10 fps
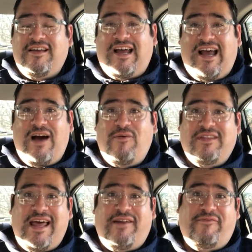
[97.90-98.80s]
how would
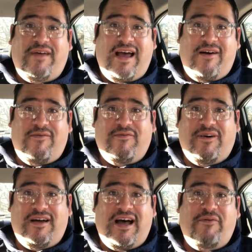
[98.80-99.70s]

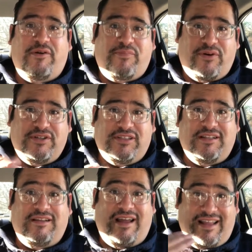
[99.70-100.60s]
a
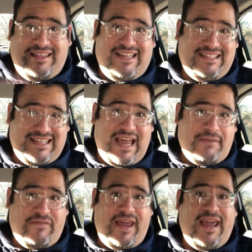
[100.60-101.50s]
person at this time
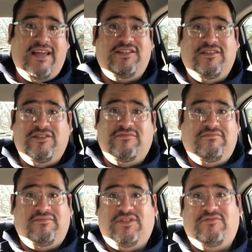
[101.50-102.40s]
of age in
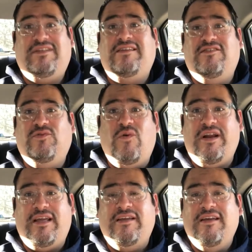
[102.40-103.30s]

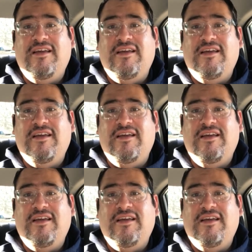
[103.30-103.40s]
2020,